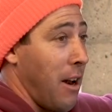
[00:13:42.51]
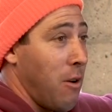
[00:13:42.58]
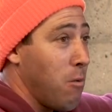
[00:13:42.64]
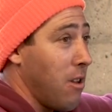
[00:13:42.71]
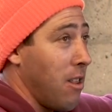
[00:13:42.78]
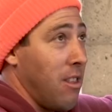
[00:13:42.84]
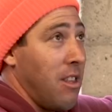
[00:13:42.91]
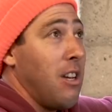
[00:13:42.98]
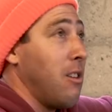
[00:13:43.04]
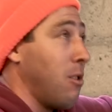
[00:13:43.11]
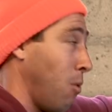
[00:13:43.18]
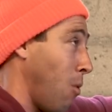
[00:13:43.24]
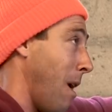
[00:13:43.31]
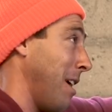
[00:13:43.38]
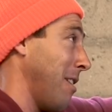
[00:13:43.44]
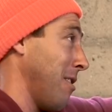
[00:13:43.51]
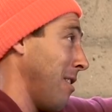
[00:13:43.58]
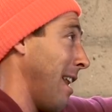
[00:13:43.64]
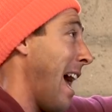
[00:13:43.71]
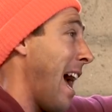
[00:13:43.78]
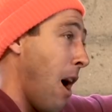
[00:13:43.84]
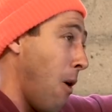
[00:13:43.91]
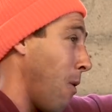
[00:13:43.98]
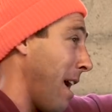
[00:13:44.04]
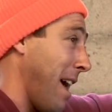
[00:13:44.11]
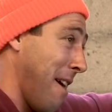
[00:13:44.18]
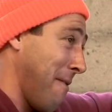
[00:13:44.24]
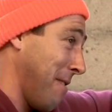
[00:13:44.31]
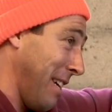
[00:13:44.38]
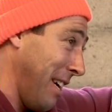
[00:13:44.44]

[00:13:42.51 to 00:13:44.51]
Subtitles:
I don't want to think twice on how I have